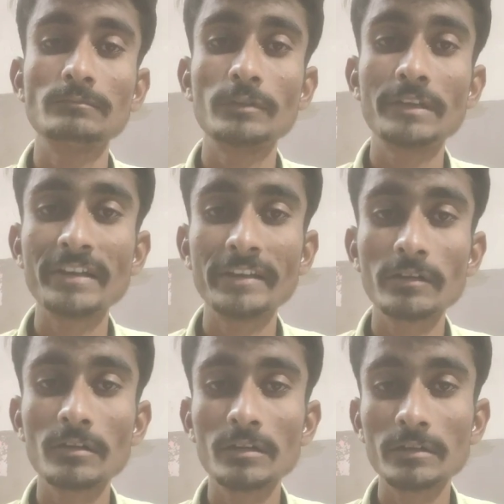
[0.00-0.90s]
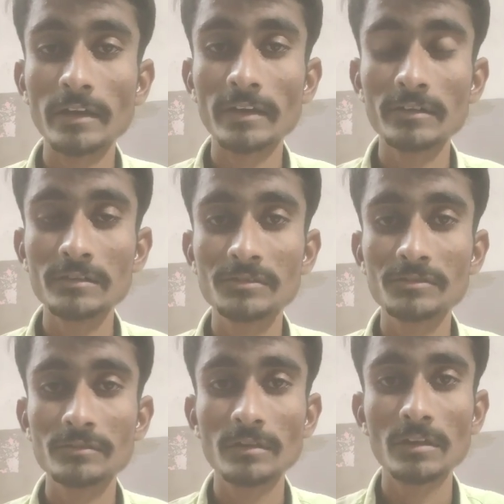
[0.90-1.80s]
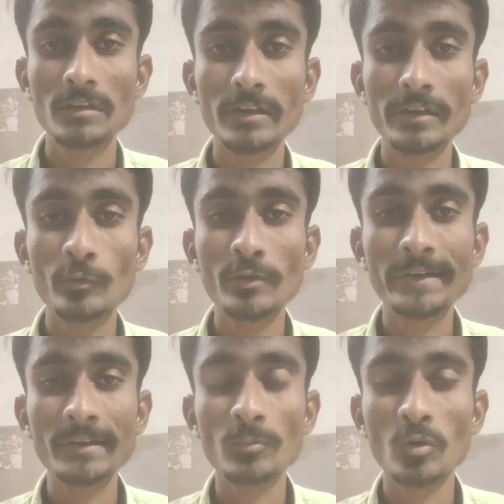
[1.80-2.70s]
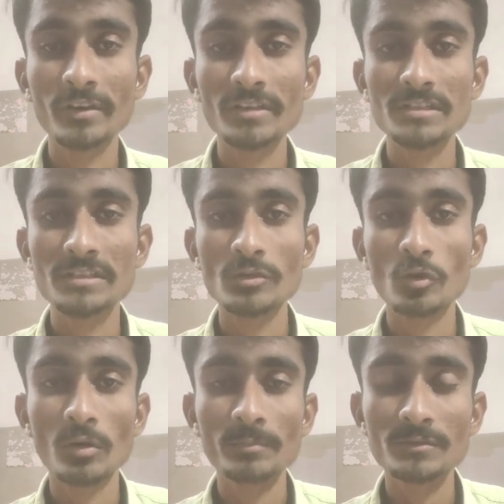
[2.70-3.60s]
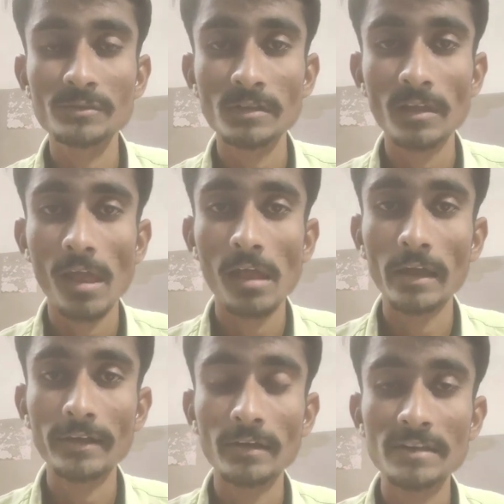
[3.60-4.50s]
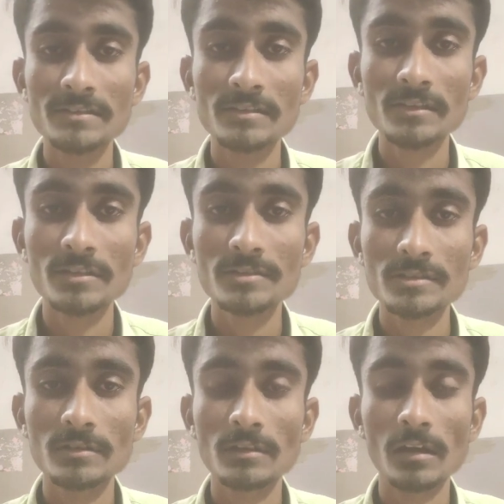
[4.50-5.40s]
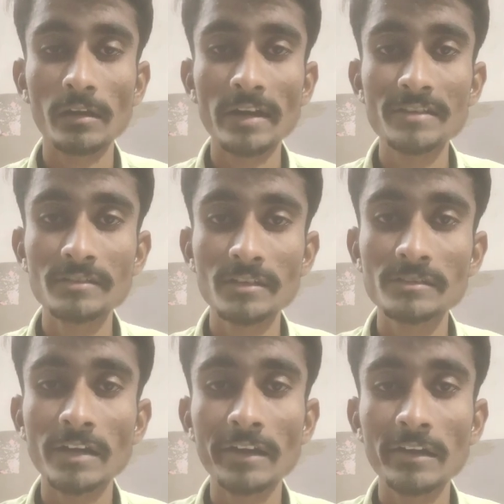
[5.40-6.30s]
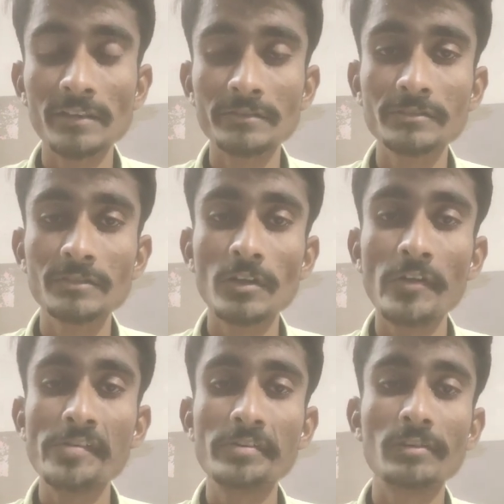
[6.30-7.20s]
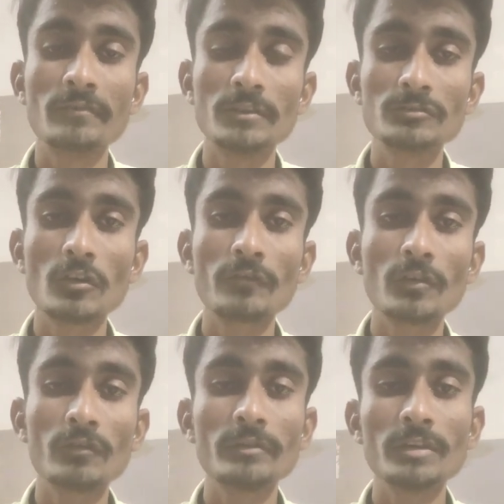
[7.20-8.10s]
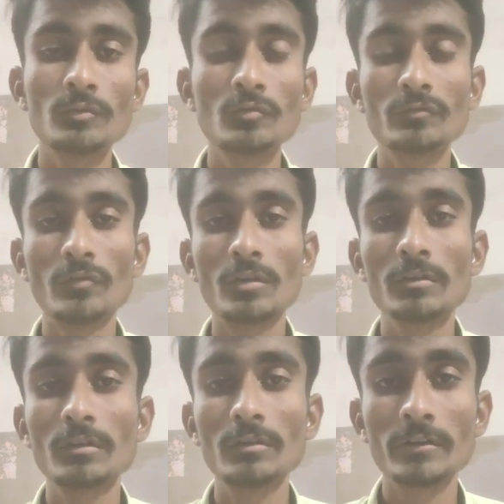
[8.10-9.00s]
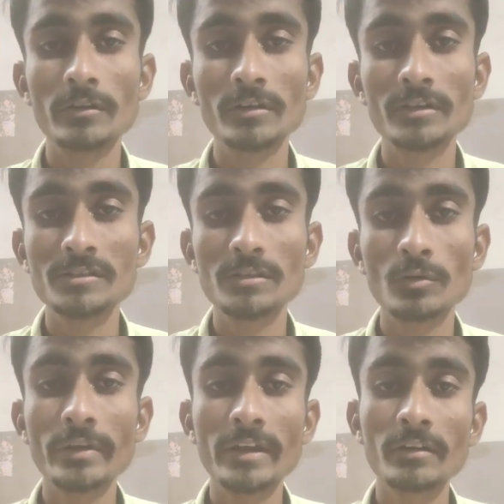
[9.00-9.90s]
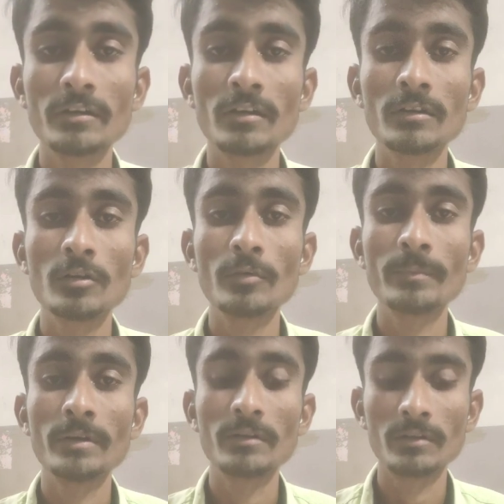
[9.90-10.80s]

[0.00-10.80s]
clinical trials, regulatory bodies, COMs, and ICH guidelines. First of all, we look for the drug discovery and drug development.